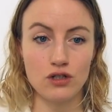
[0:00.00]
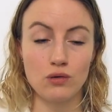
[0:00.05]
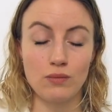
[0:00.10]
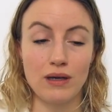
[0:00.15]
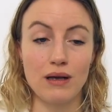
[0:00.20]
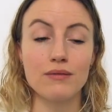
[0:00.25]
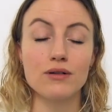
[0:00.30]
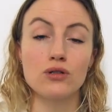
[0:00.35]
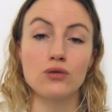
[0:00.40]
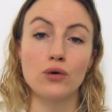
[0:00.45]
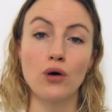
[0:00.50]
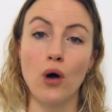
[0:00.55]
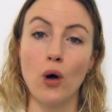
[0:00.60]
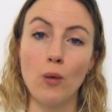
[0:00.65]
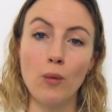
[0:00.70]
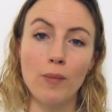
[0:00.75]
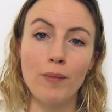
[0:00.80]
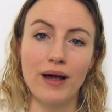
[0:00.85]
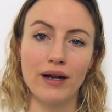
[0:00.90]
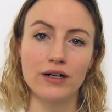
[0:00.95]
you'll be able to
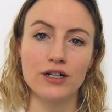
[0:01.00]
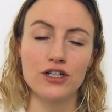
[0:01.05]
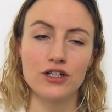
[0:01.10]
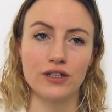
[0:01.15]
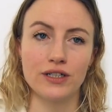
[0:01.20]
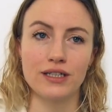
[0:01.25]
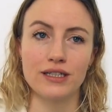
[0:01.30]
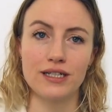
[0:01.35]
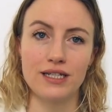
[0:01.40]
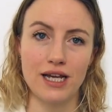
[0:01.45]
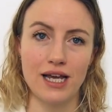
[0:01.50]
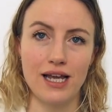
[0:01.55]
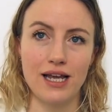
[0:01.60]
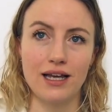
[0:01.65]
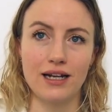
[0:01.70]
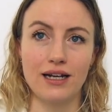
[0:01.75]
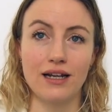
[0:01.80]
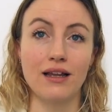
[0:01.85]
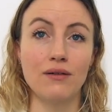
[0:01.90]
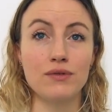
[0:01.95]
cope better during the day.
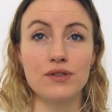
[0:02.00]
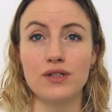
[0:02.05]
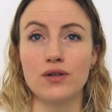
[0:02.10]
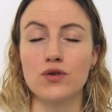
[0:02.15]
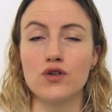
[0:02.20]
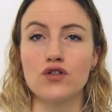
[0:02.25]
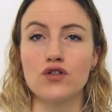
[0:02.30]
And that was so